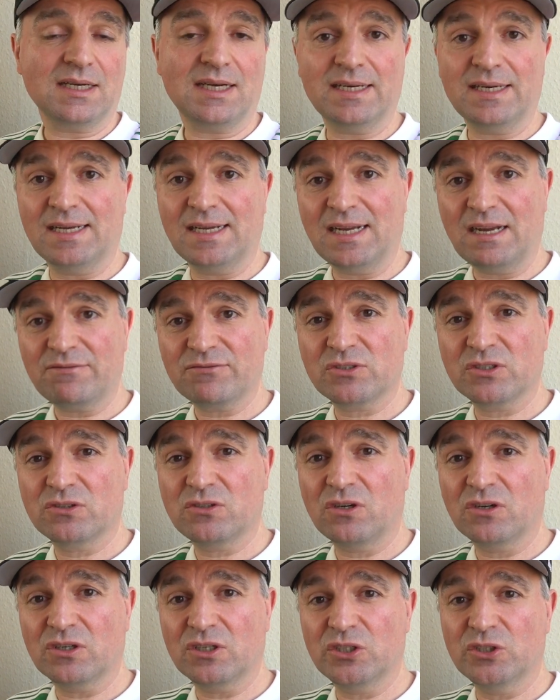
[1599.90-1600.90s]
And I have to
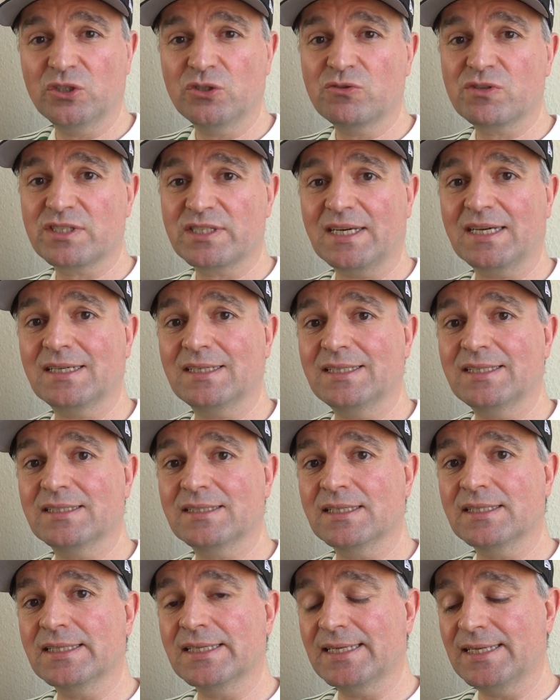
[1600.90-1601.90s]
conclude, sadly,
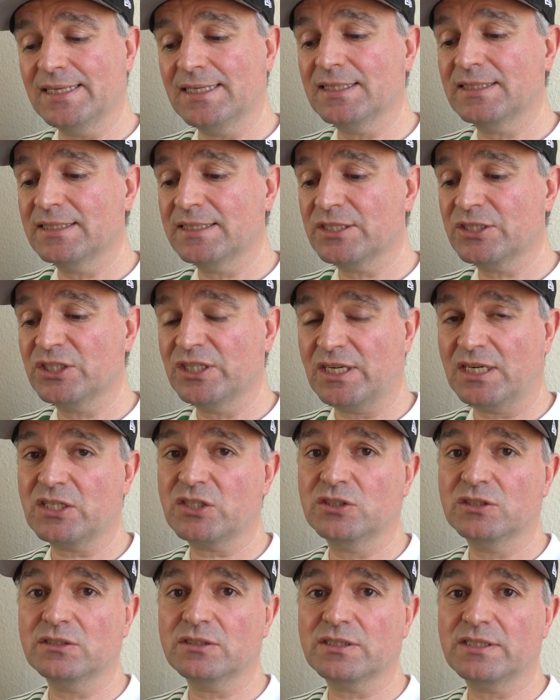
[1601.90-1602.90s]
that the English
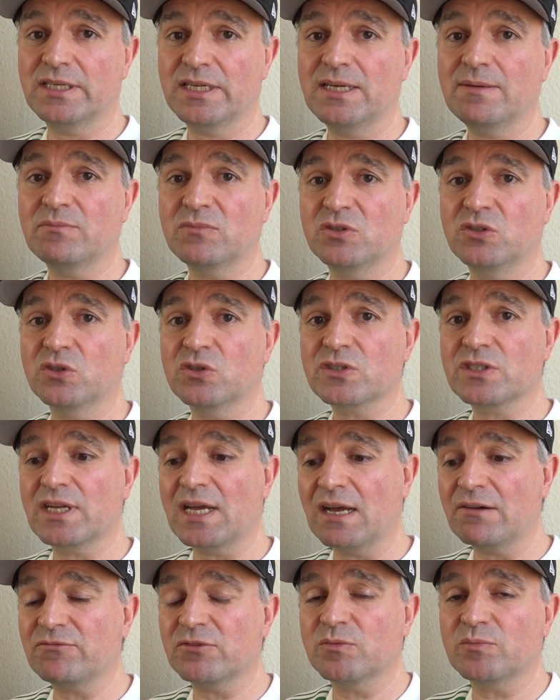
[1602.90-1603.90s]
national team does
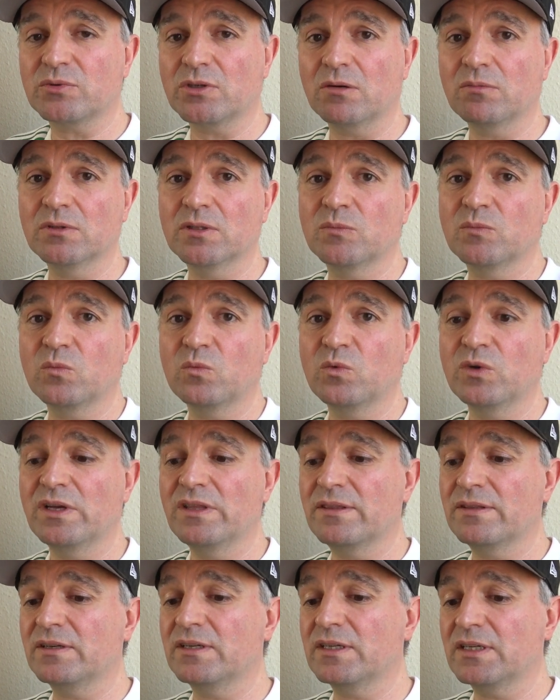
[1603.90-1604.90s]
have a problem
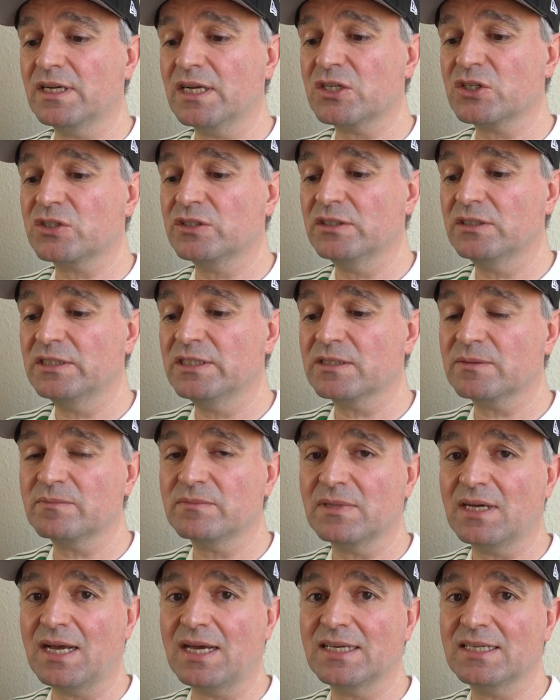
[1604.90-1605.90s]
with
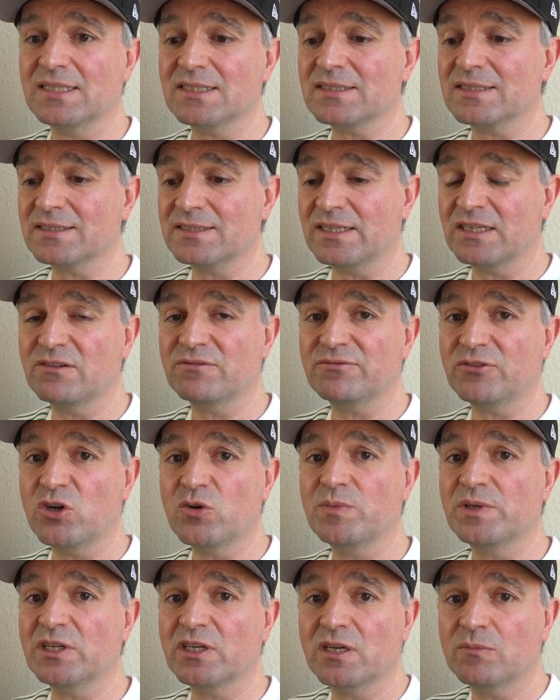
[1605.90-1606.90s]
nationalism and
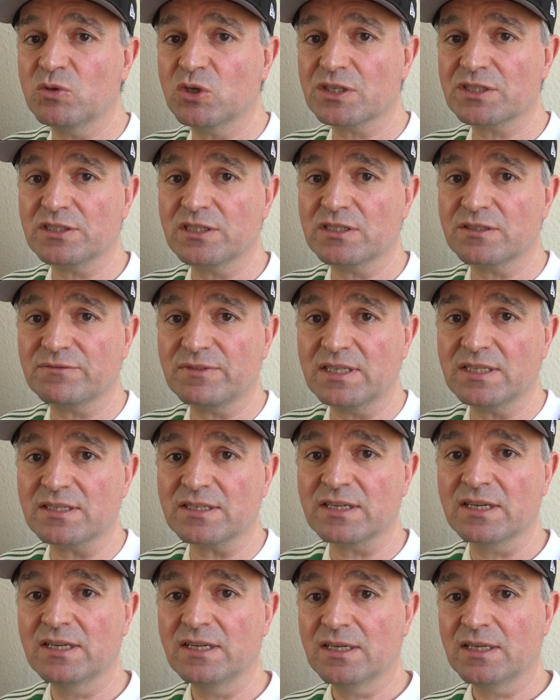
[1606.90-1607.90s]
xenophobia amongst its
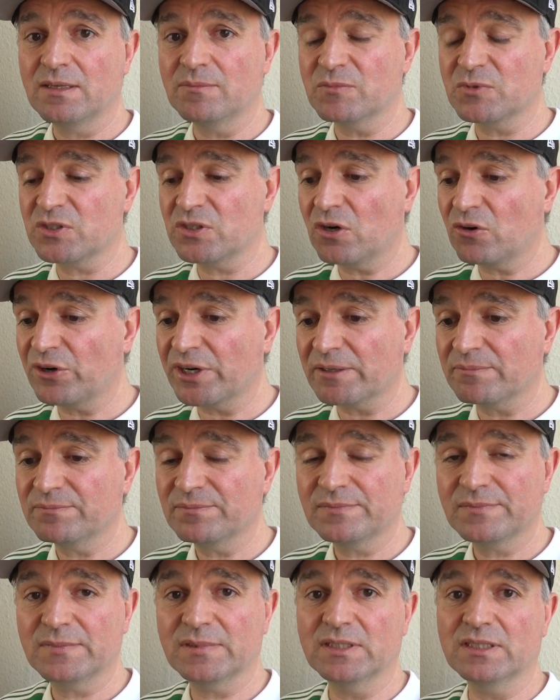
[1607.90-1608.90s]
fans. I'm sorry,
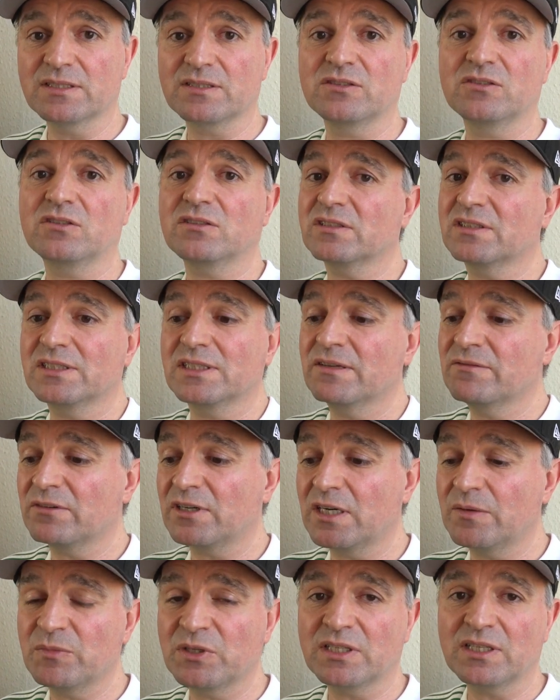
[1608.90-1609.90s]
it's not the
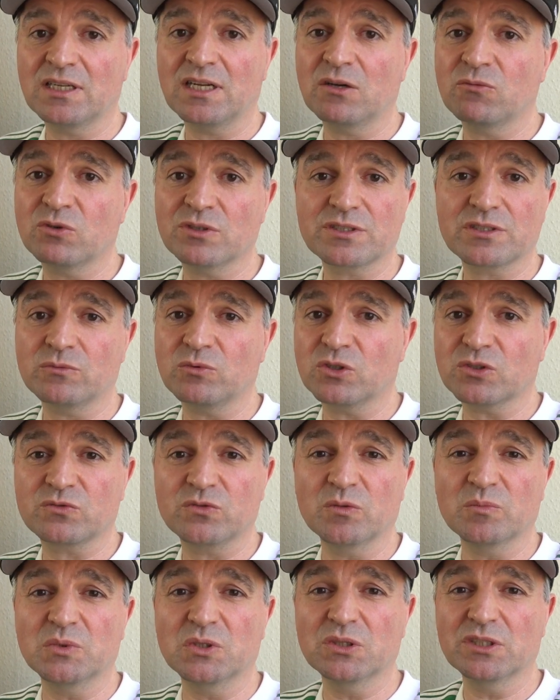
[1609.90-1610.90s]
environment that I want to watch
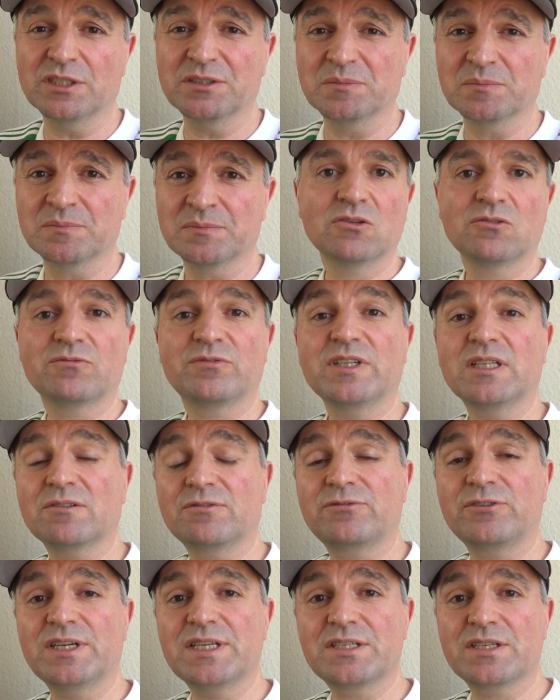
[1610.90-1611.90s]
football in. Feel
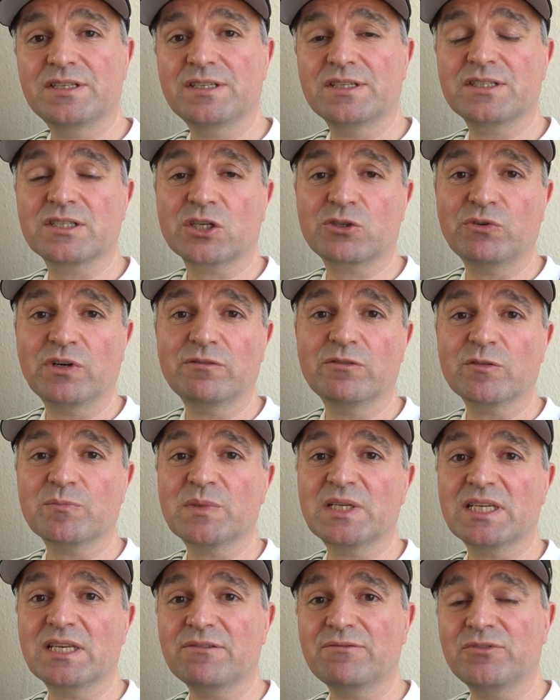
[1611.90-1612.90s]
free to disagree with
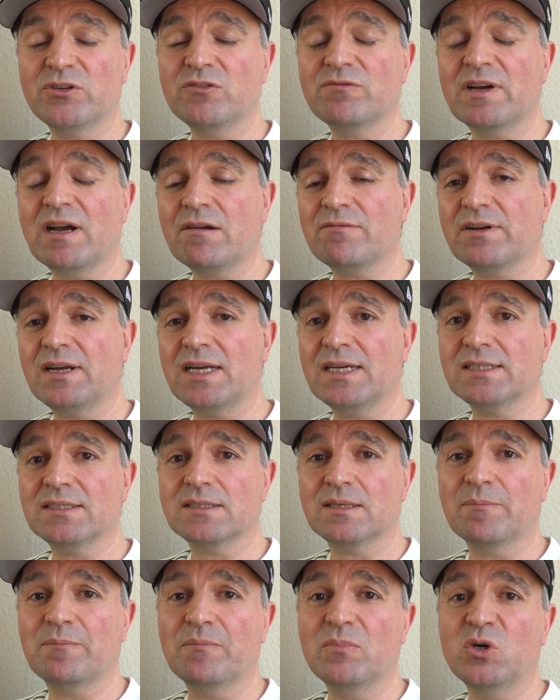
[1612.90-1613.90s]
me if you have
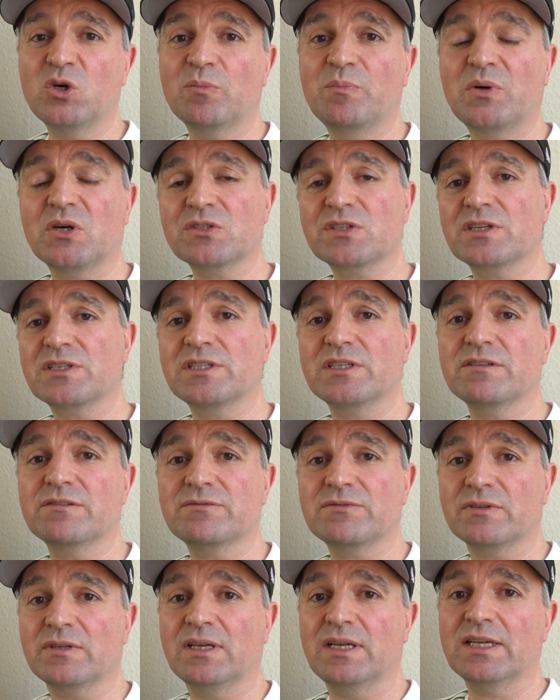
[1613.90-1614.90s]
had more
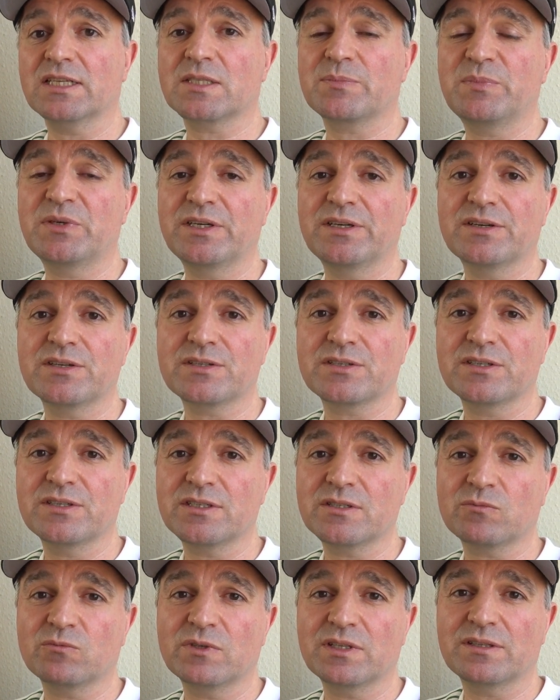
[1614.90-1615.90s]
positive
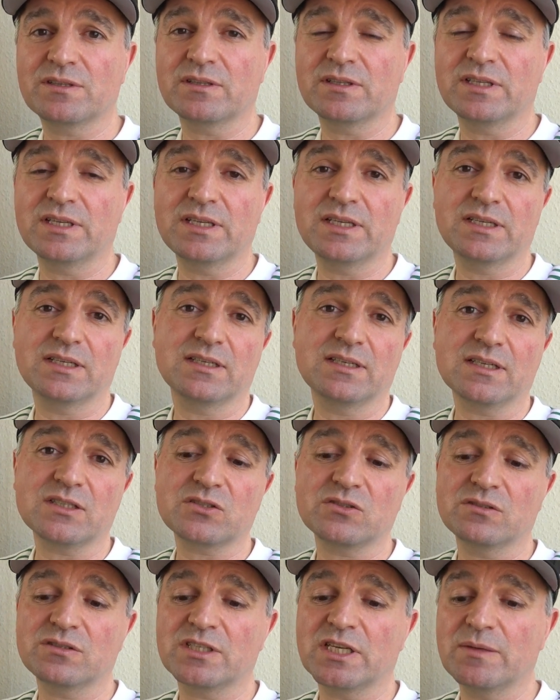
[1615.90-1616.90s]
experiences with the
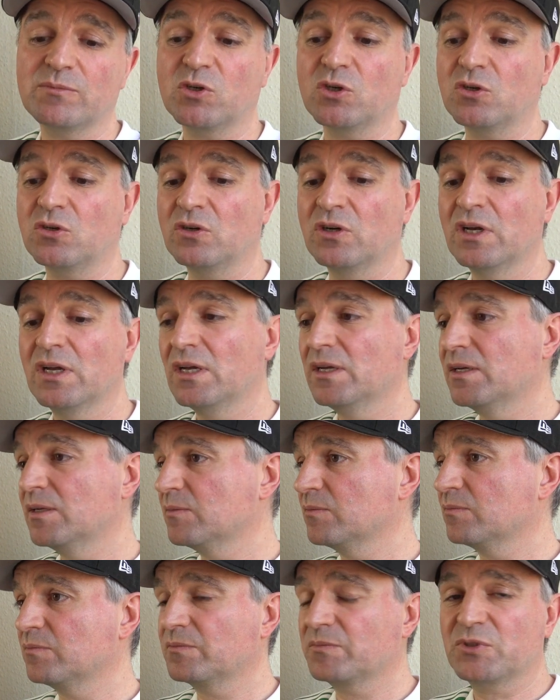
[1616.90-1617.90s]
national team, or
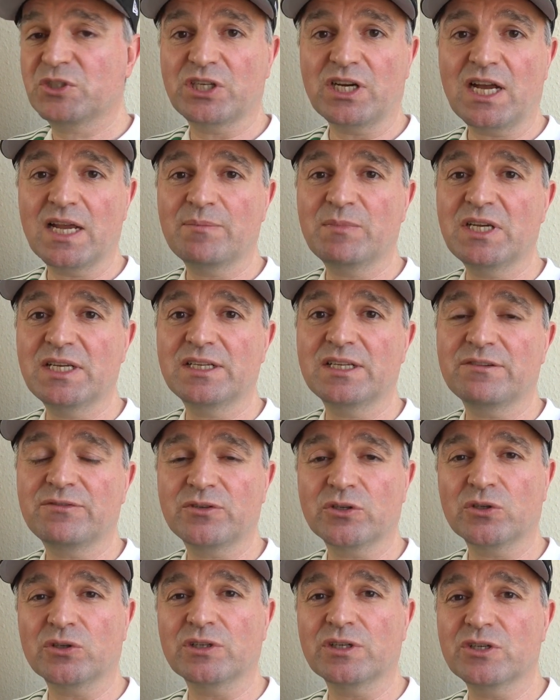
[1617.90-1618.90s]
chime in
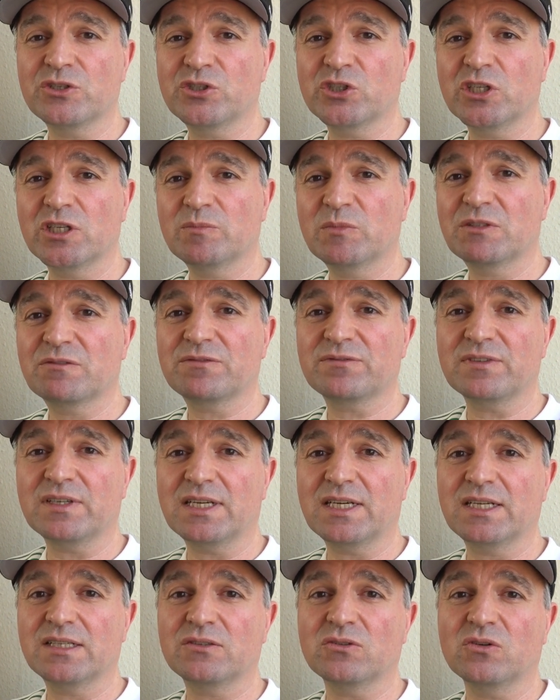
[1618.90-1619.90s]
if you're a German
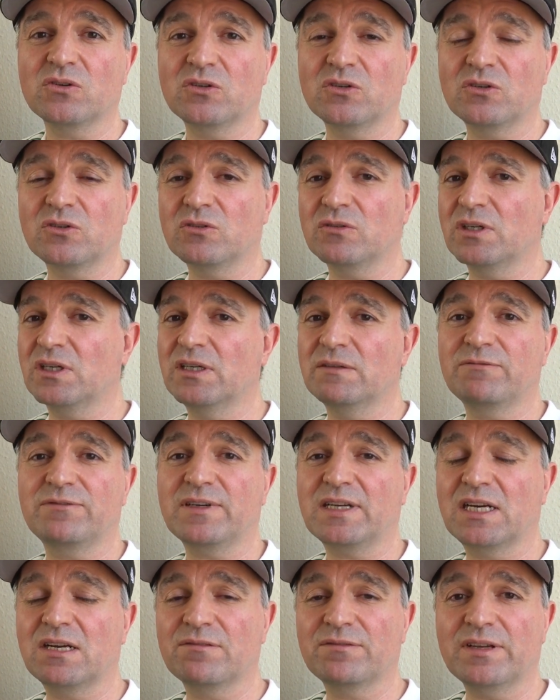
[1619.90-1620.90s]
fan or a
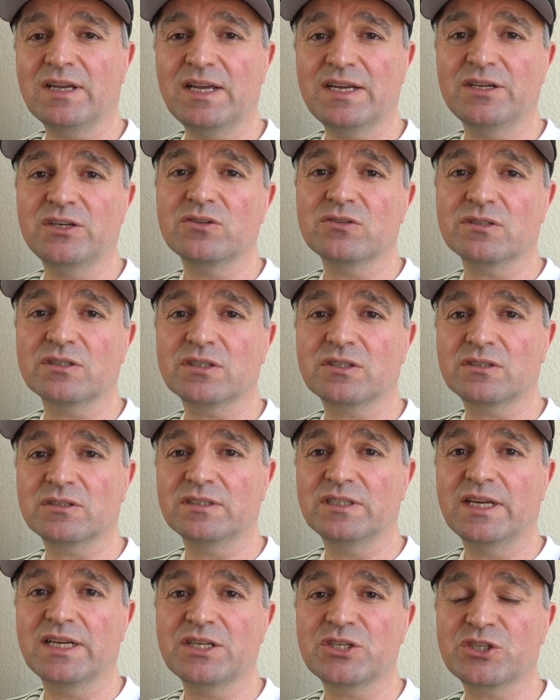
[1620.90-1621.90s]
fan of any other
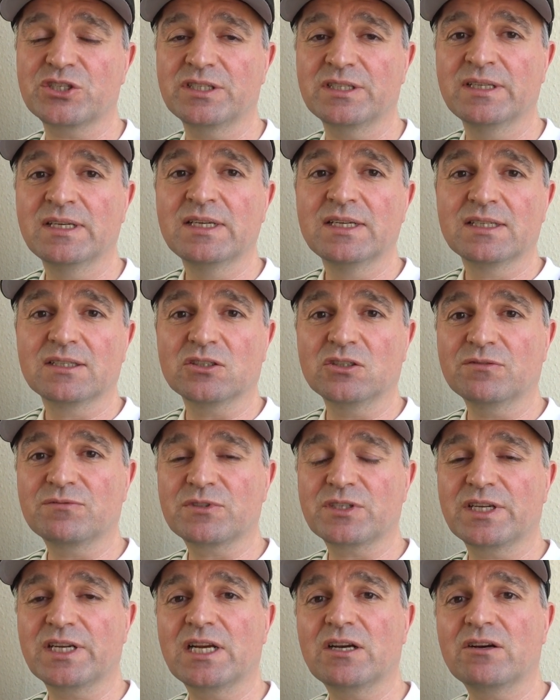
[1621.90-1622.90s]
nation. Love to